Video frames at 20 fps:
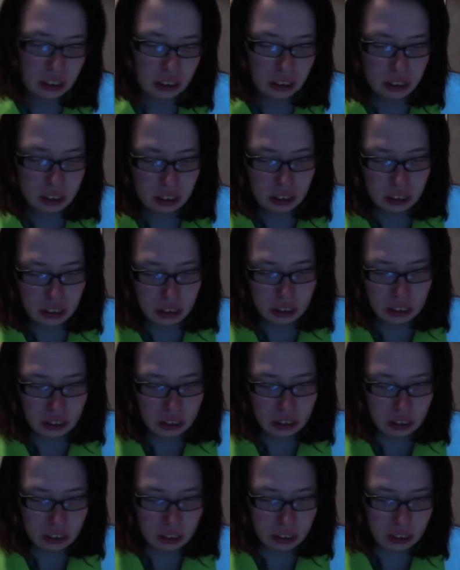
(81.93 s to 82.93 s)
So I
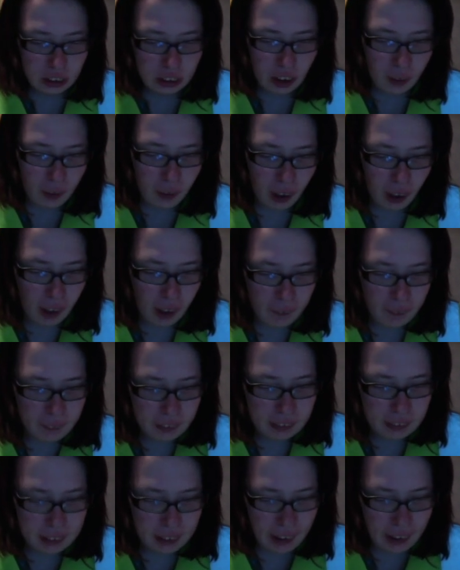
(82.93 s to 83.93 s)
was tagged
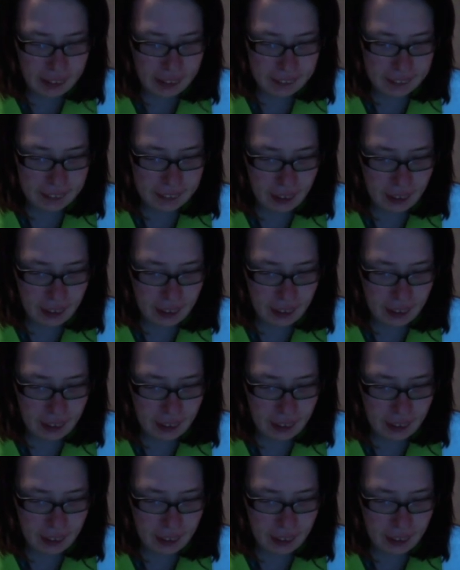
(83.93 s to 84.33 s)
in by